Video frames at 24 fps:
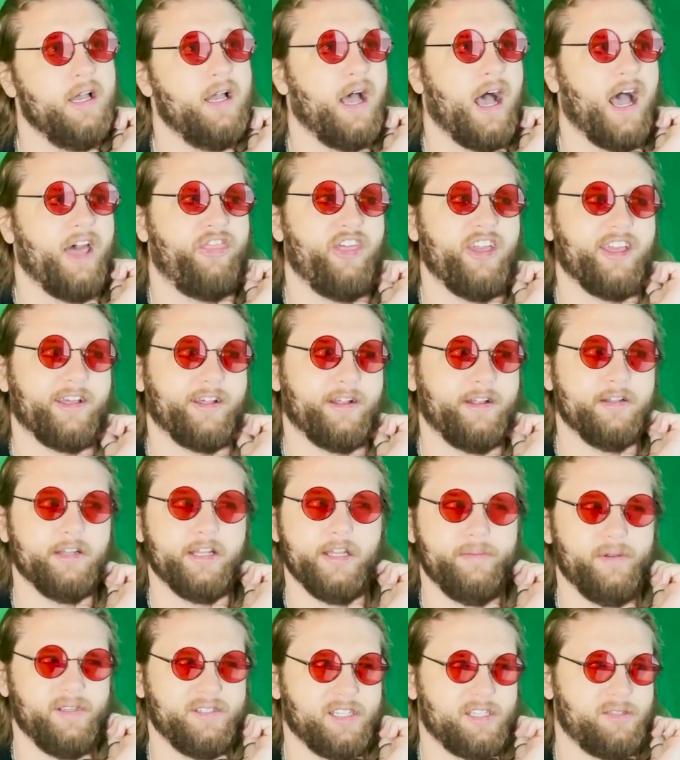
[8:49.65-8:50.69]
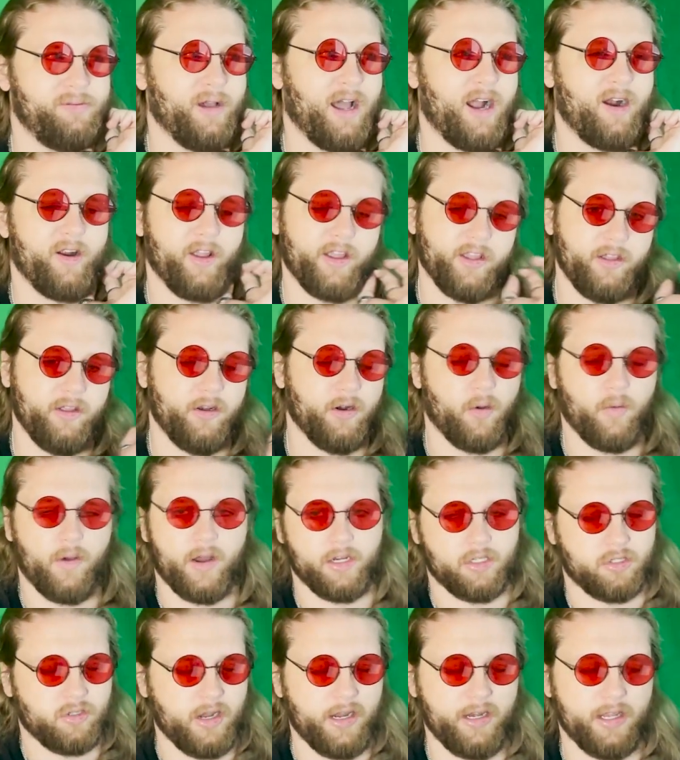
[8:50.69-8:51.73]
I think Kaliba's expiring. You don't want
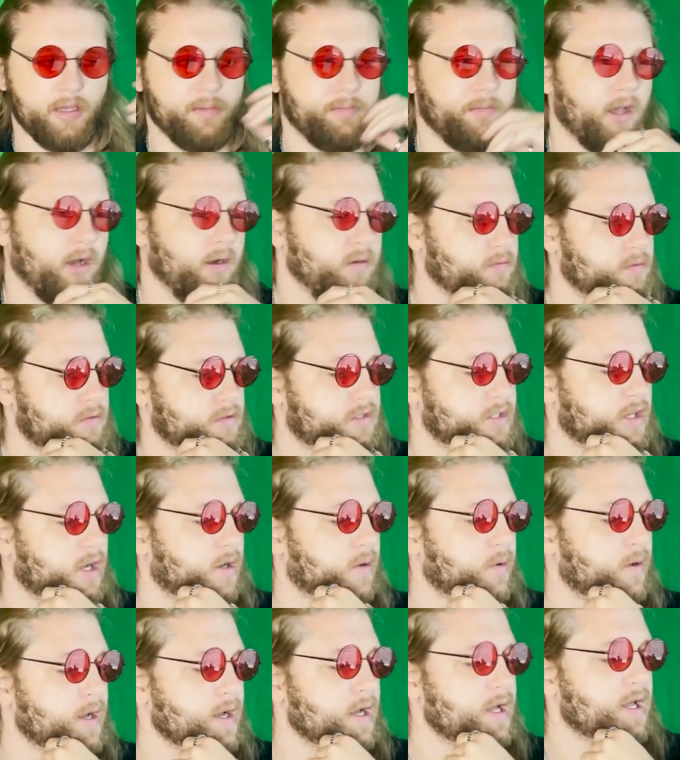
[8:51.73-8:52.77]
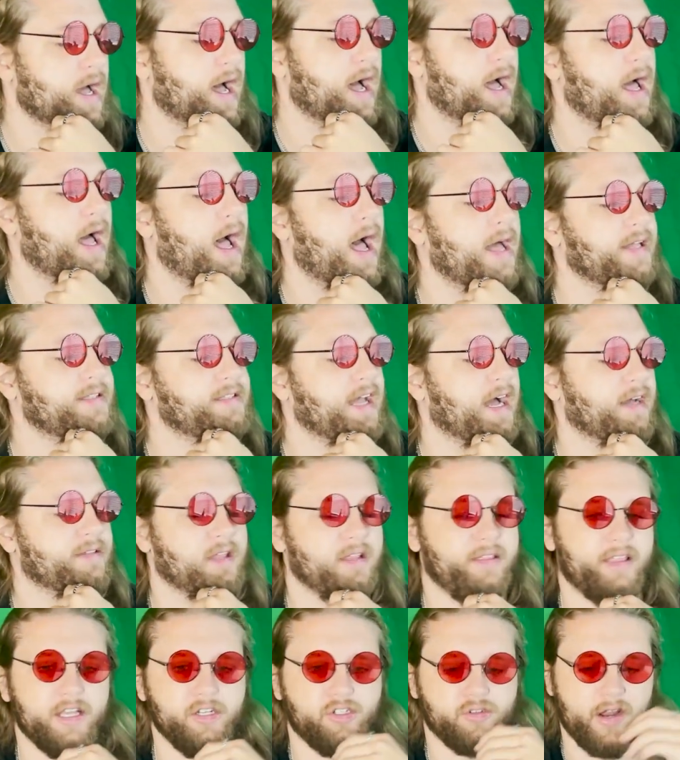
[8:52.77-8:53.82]
to trade him, though. So I doubt
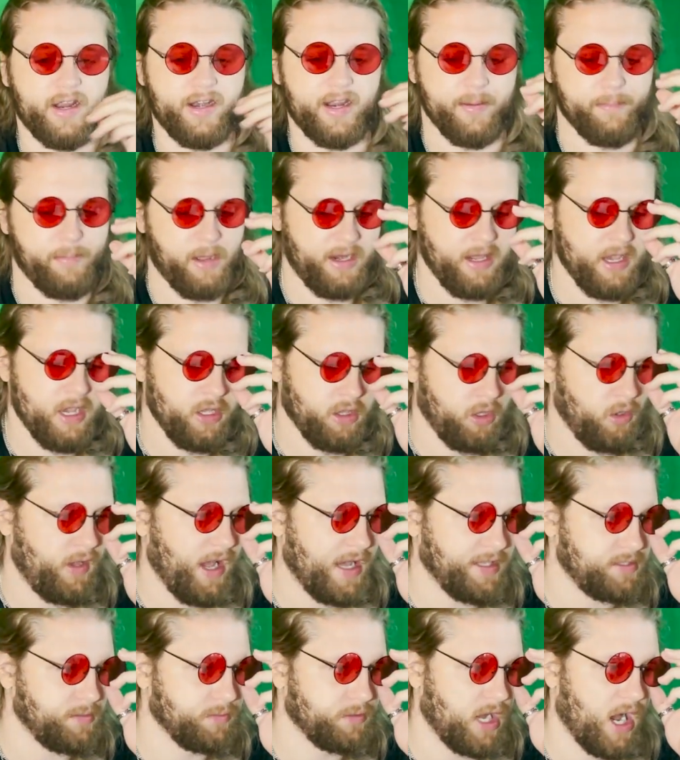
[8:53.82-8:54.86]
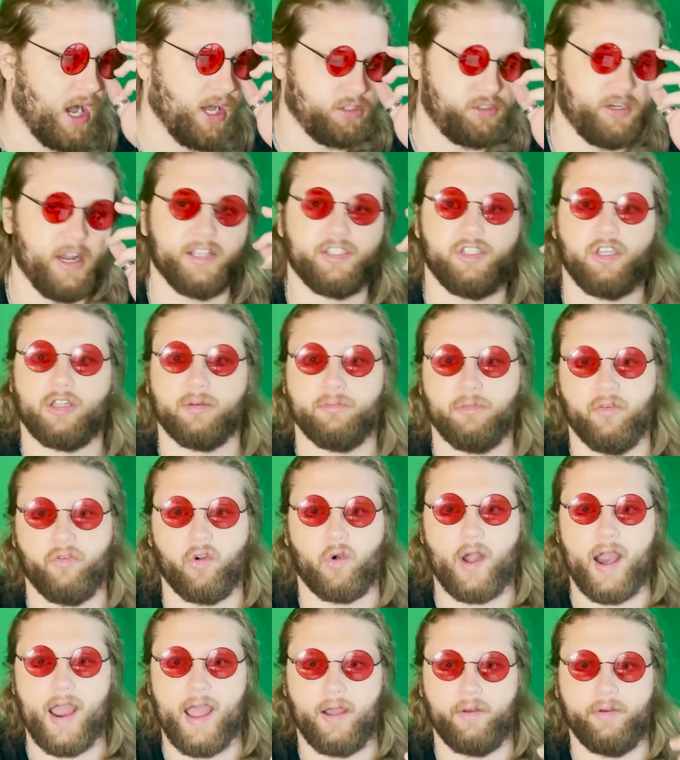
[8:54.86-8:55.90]
that they trade him. But you got some contracts you can move
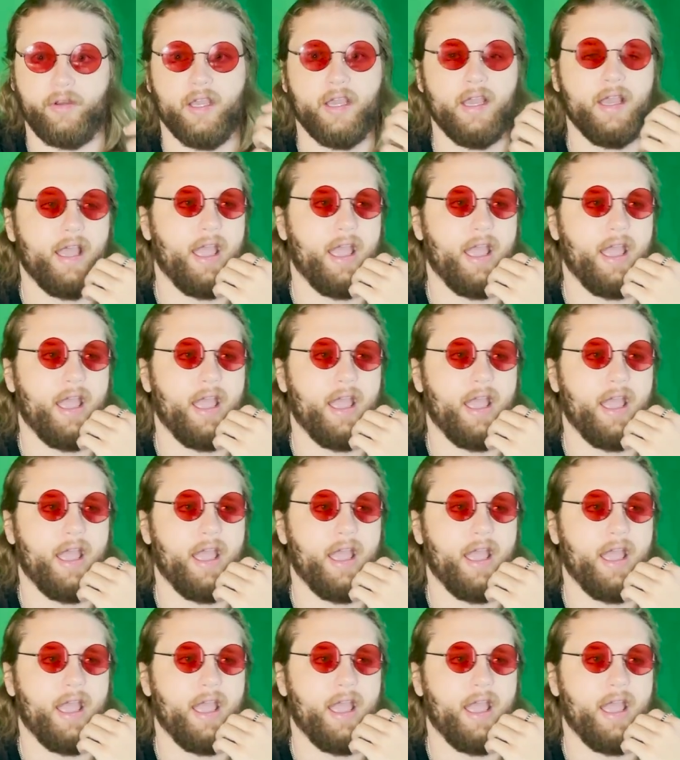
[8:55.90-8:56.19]
around.